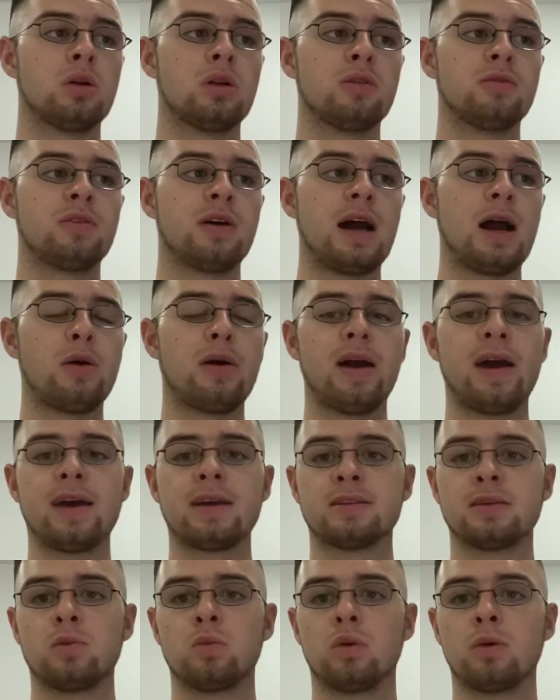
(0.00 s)
of our
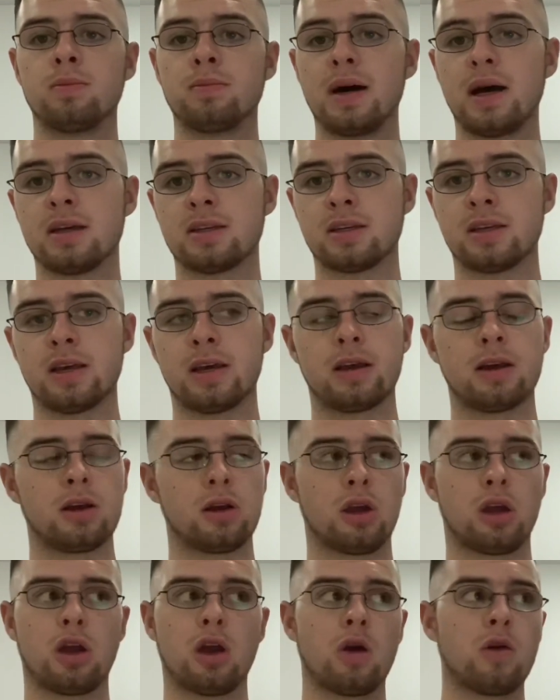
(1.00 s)
eggs in one basket
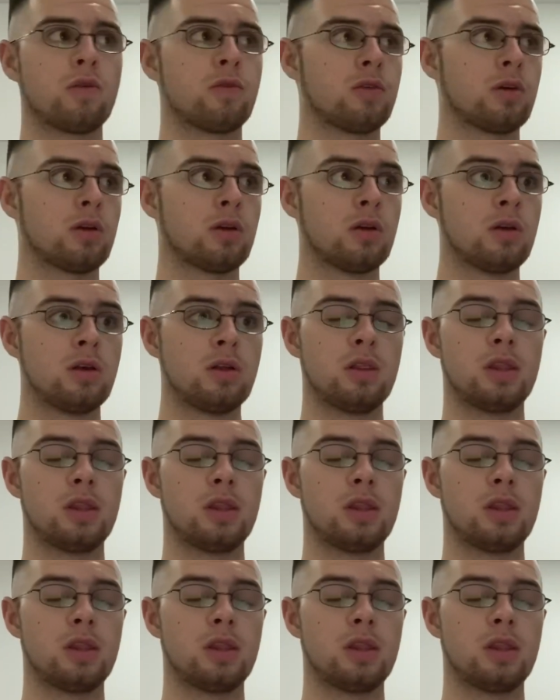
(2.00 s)
and go for